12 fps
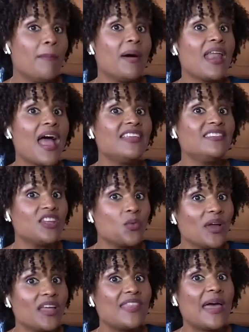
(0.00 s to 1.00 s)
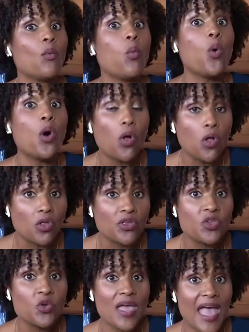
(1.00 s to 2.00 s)
But I did read that wool,
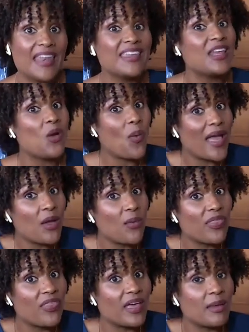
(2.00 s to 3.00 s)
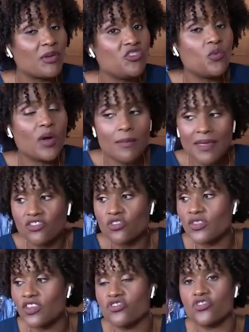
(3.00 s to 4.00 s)
you can get away with it, but you want to make sure
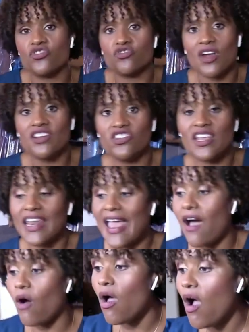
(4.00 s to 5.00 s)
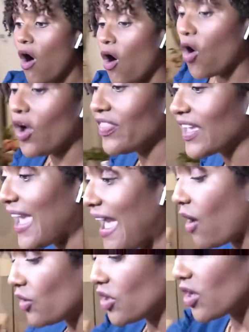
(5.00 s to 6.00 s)
that you're stretching it out on the
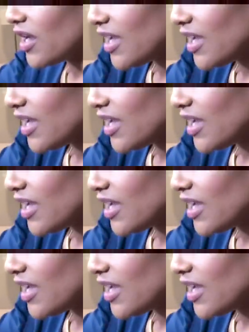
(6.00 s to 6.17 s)
counter.